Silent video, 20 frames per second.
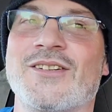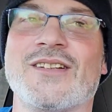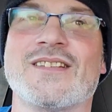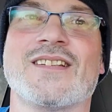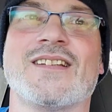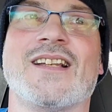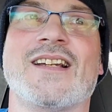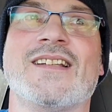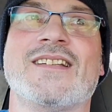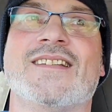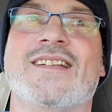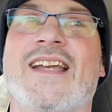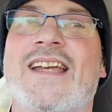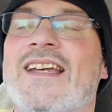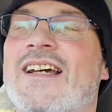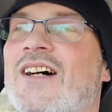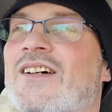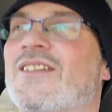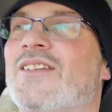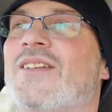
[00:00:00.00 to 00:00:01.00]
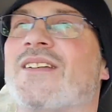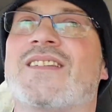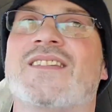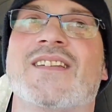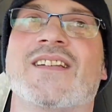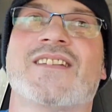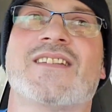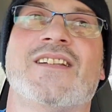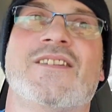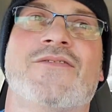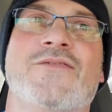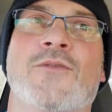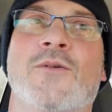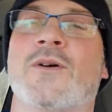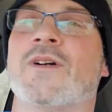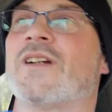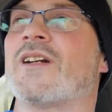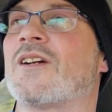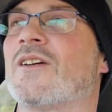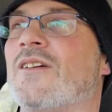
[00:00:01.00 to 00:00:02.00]
is a nice day out. It is 64
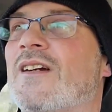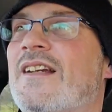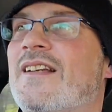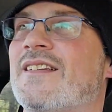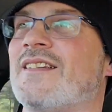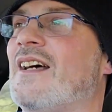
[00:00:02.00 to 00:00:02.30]
degrees